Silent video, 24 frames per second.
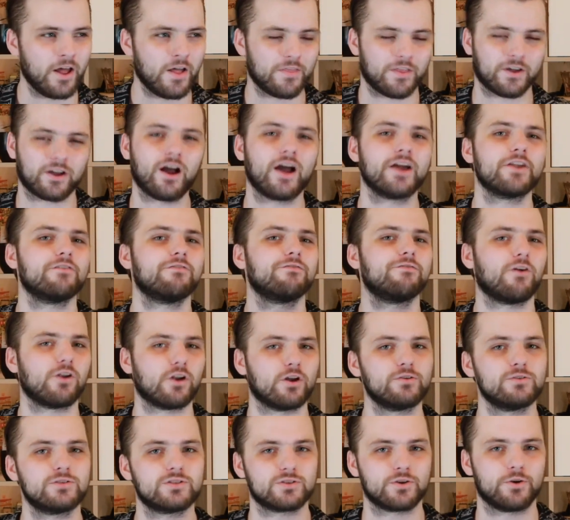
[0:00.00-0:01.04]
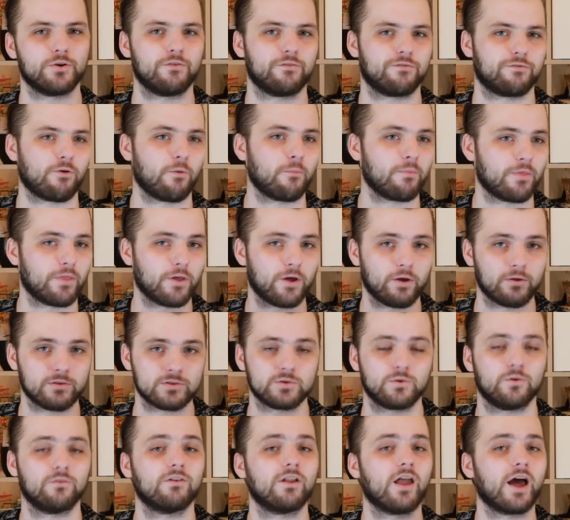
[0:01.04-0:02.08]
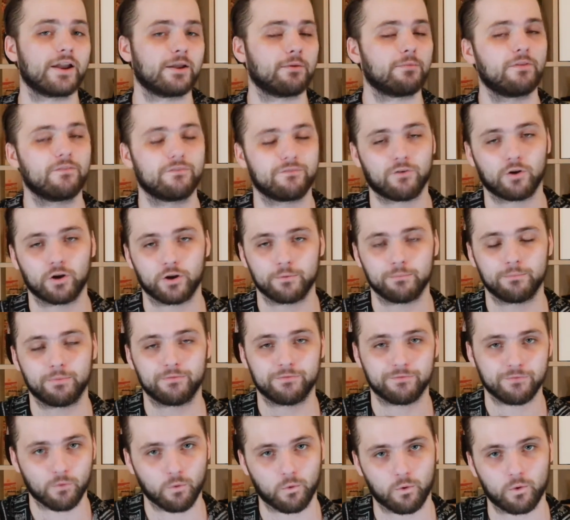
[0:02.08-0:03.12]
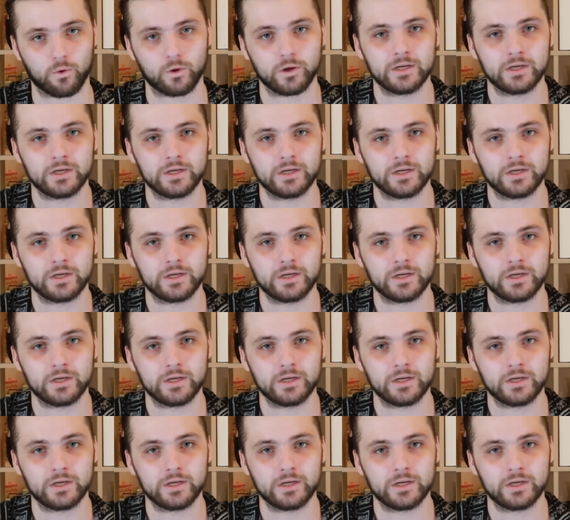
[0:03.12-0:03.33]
that kind of follows suit from the sort of lineup that followed before.